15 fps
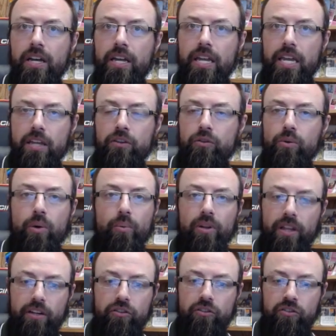into a
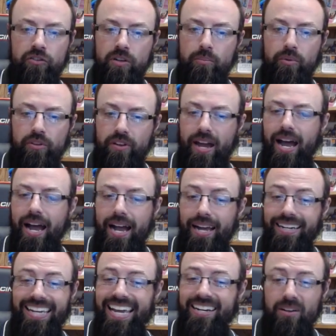relationship with God
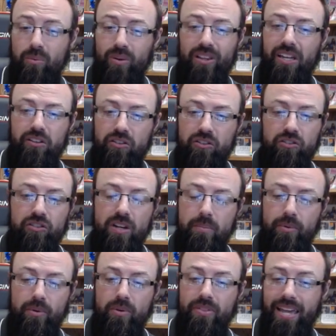and a
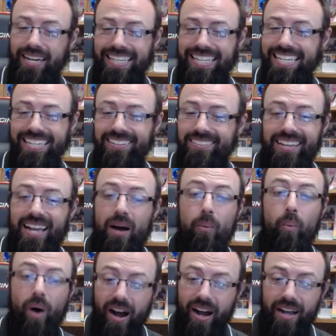relationship that He does not
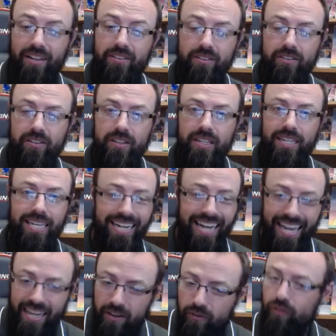want. Can I
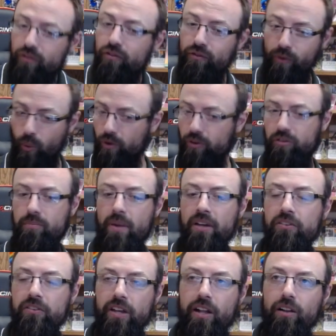ever force
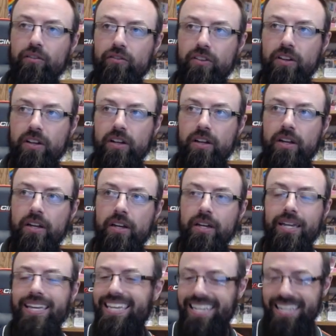myself
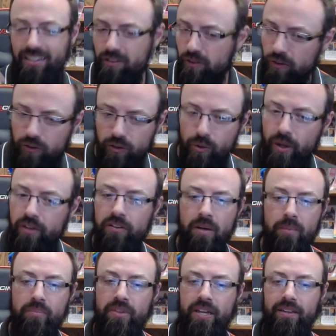into doing
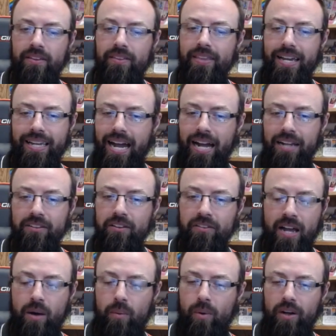something that God does
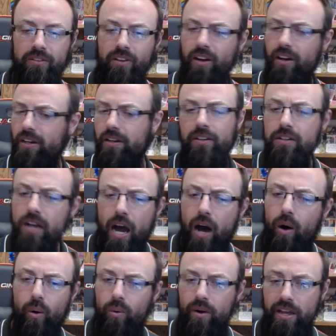not want done?
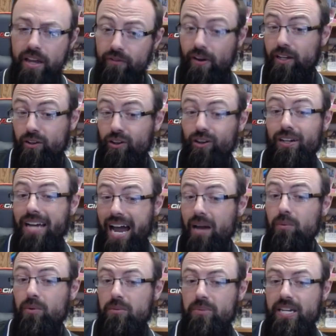No. If I could, I
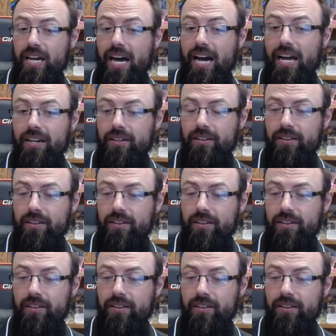would be God.